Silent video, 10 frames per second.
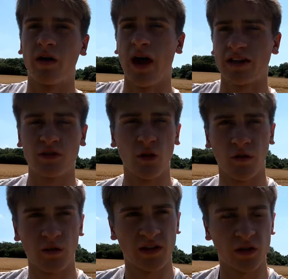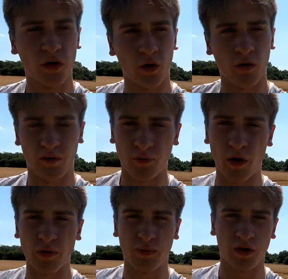uh, yeah, it's not it's not an
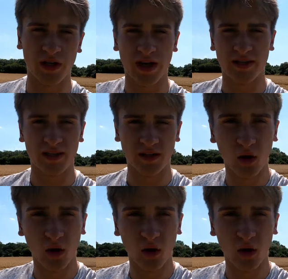off-the-road project, it's